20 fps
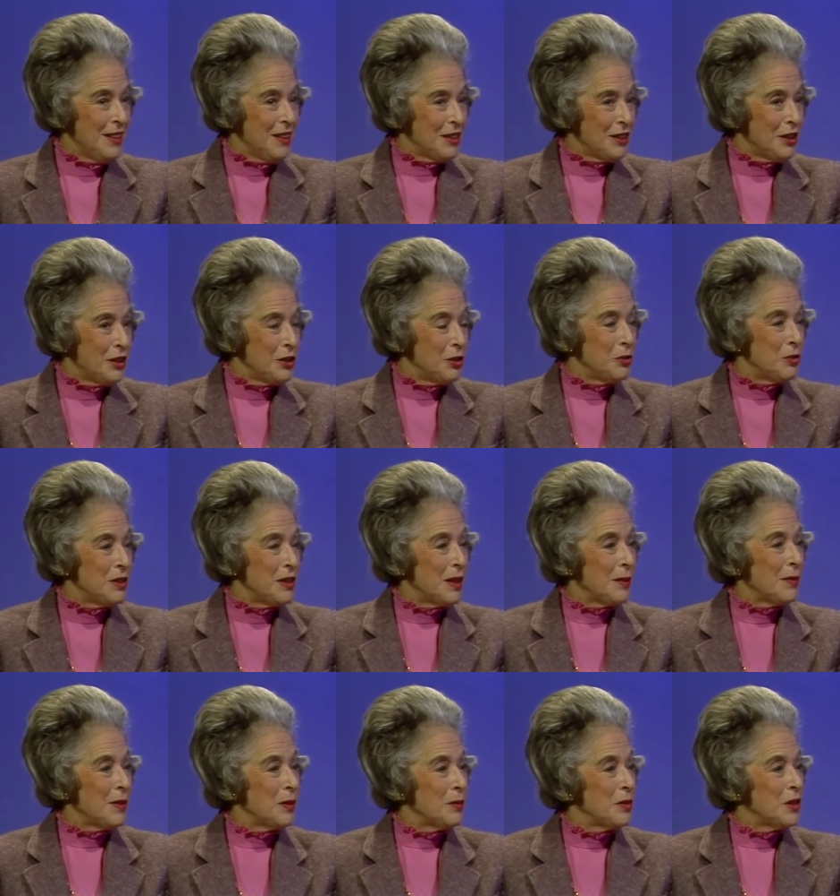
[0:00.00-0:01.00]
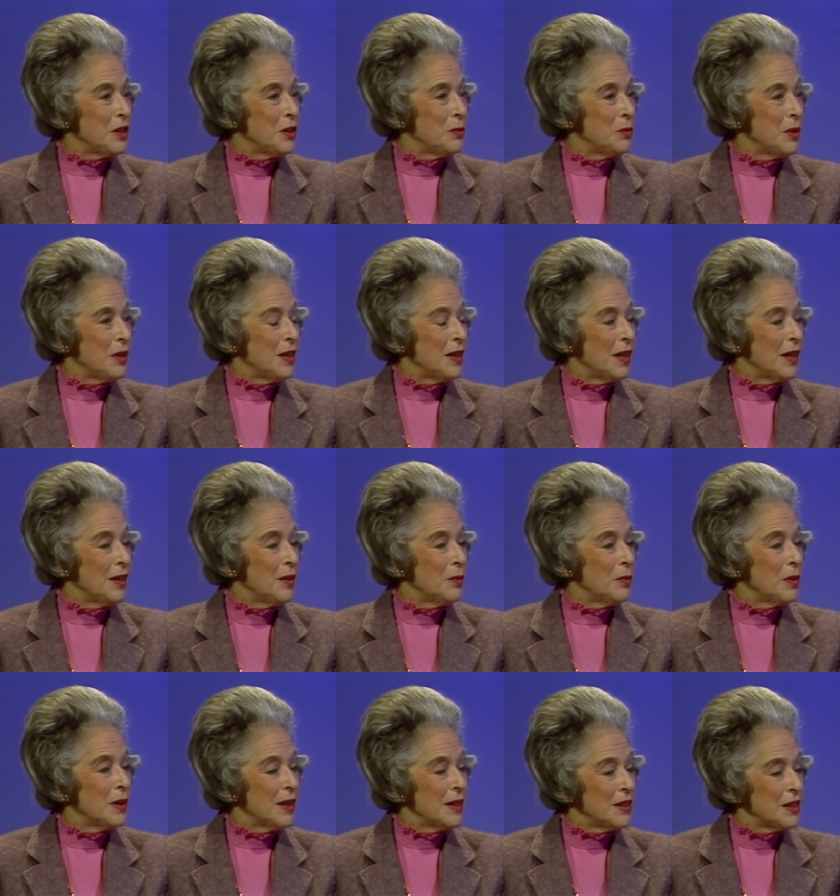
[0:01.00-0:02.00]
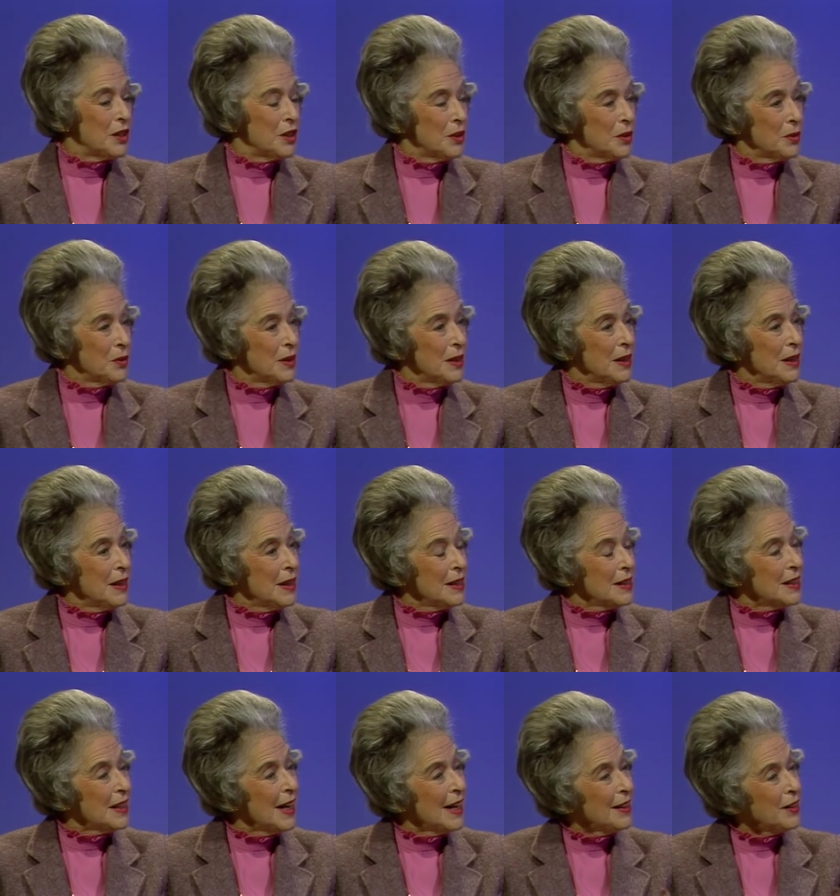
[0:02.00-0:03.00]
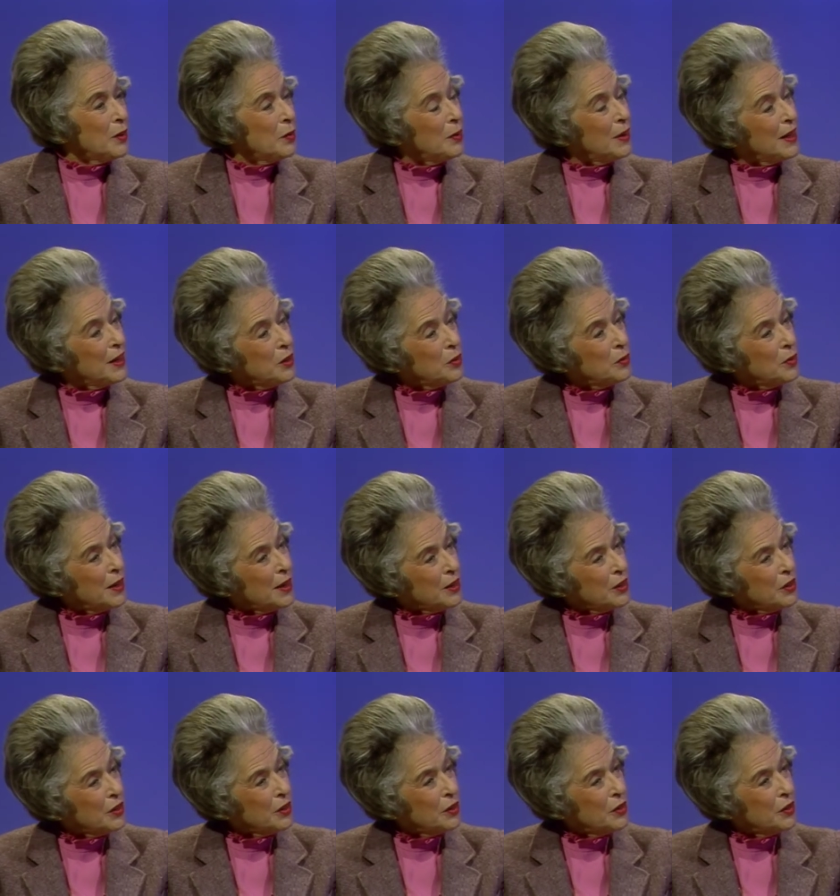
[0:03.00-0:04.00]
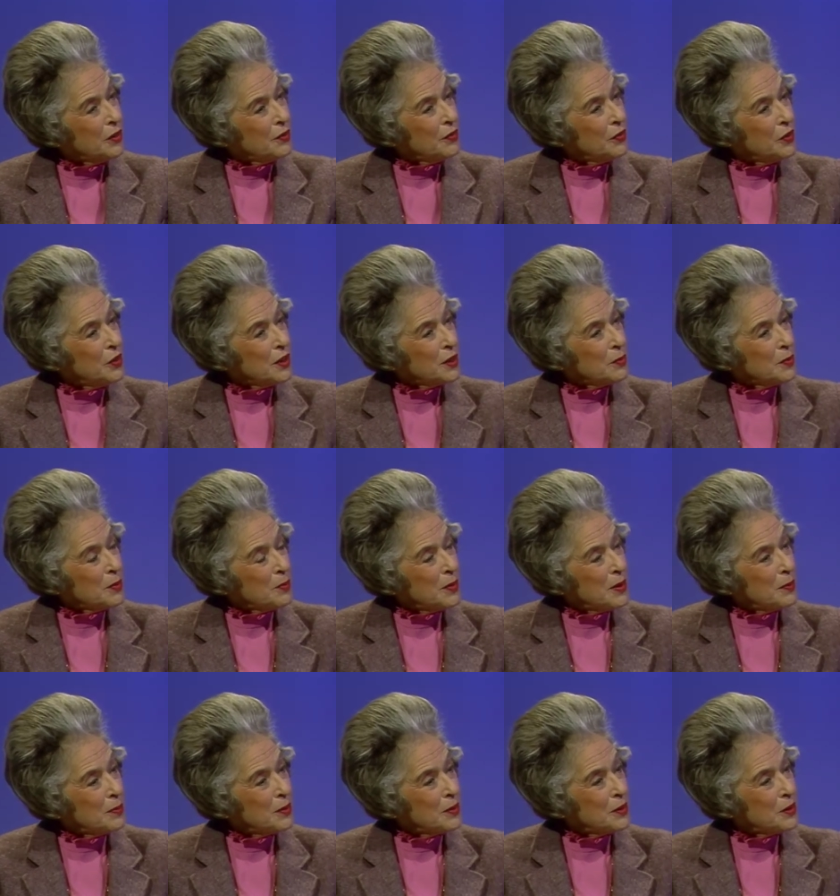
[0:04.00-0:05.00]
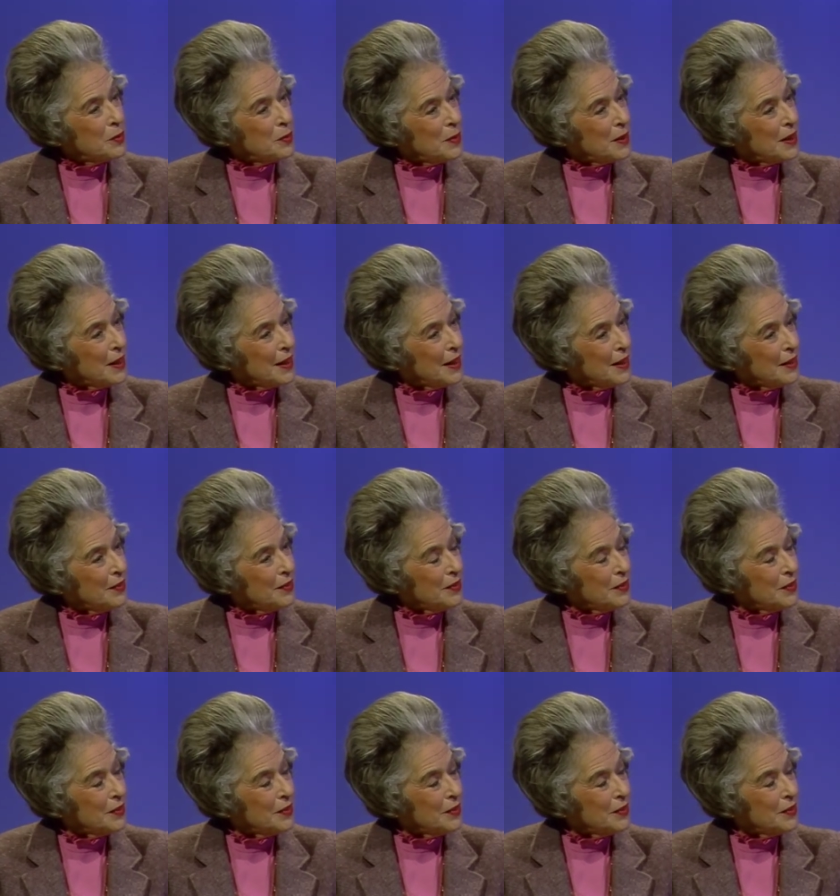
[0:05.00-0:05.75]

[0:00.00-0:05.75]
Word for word: to do something which you wouldn't otherwise do. No, Is that the way you want your law enforcement people to behave? No,